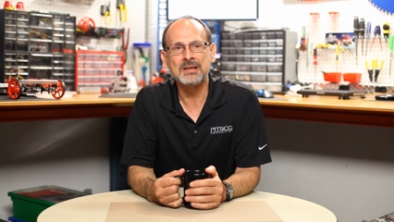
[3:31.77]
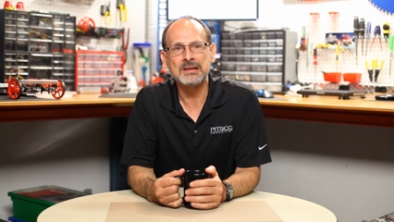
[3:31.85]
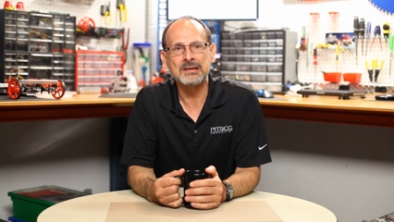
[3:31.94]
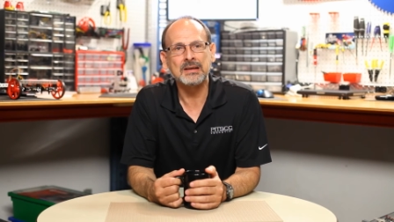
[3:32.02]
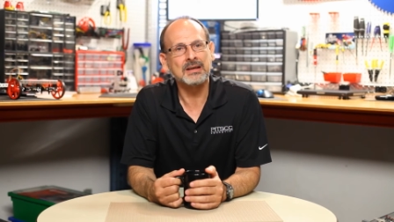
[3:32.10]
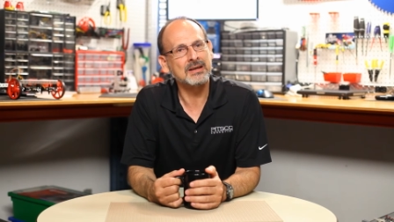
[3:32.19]

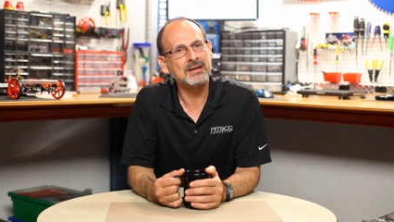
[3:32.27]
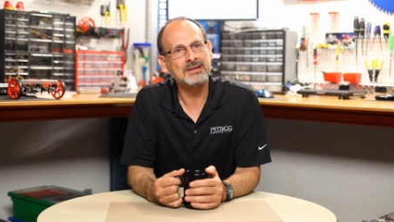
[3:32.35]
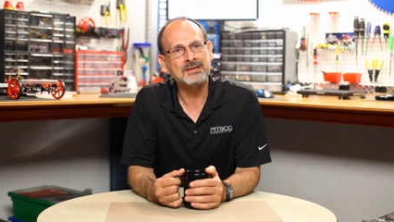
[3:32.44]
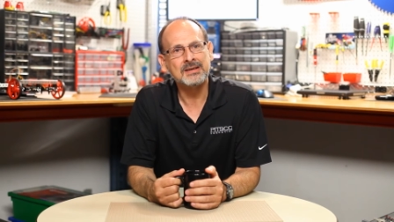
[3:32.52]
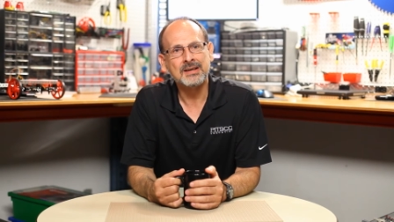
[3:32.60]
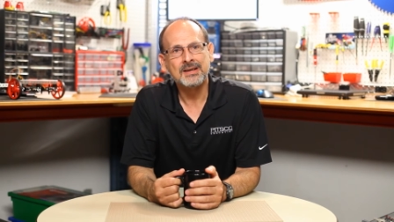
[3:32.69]
And
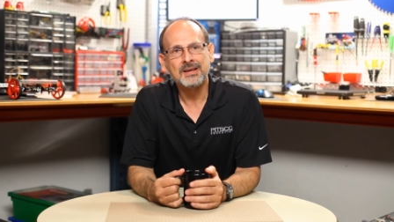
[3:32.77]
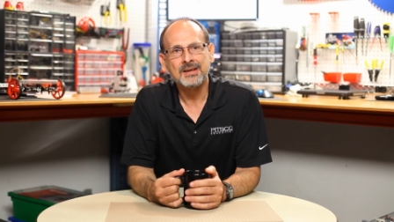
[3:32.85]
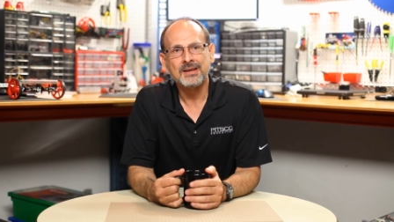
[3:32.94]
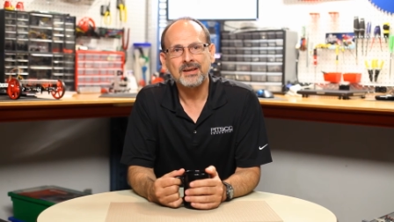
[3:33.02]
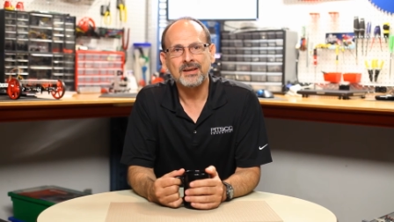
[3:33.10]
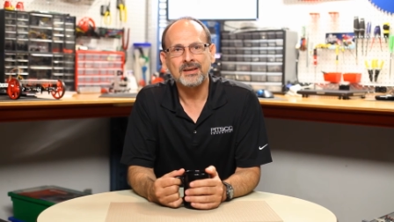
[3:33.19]
again,
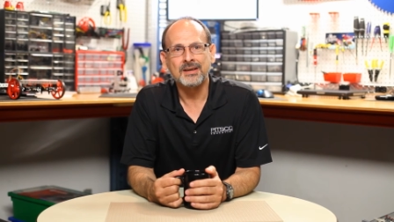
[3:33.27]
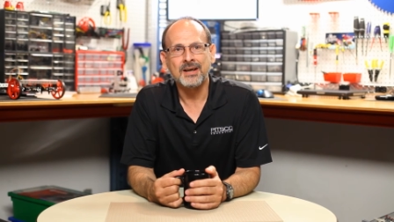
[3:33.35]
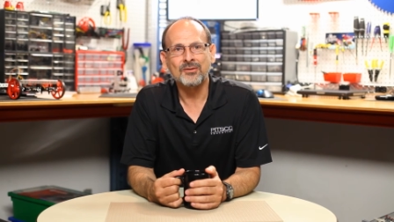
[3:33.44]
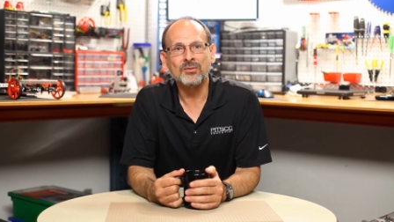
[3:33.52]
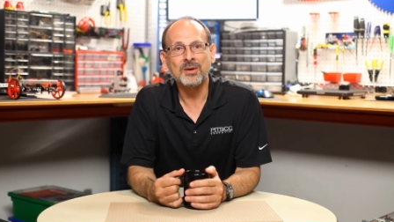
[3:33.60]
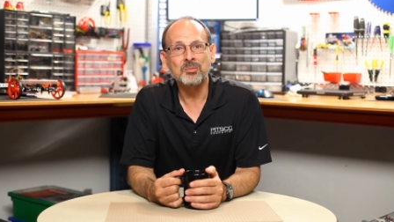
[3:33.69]
uh,
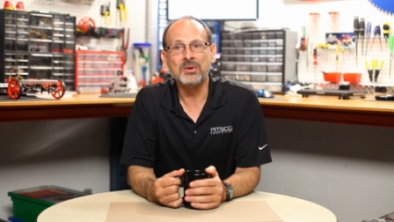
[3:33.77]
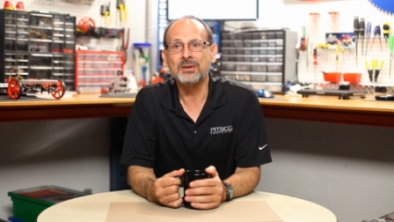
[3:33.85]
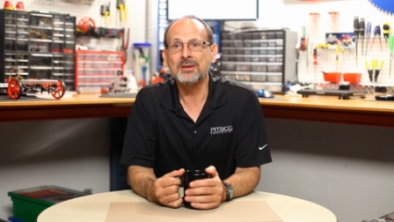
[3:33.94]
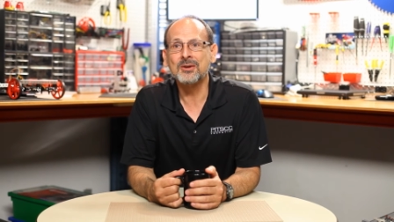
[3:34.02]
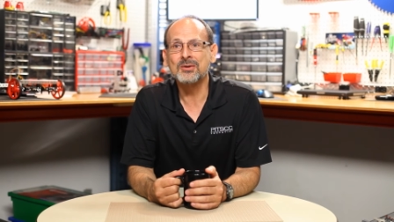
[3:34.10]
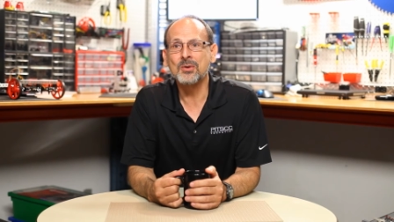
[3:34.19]
have fun
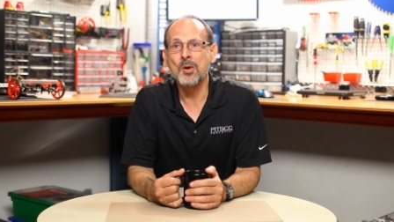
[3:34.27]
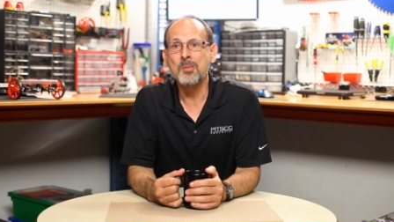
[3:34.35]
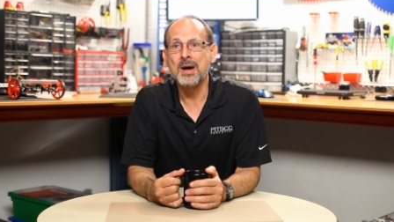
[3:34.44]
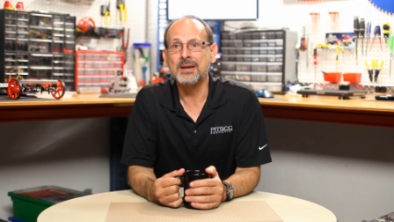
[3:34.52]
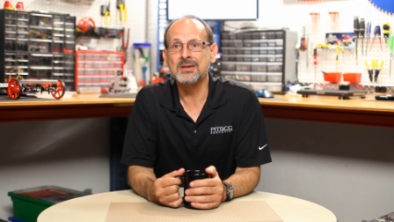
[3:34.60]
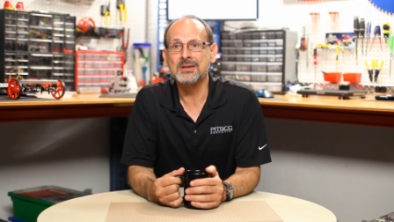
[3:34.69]
building those robots.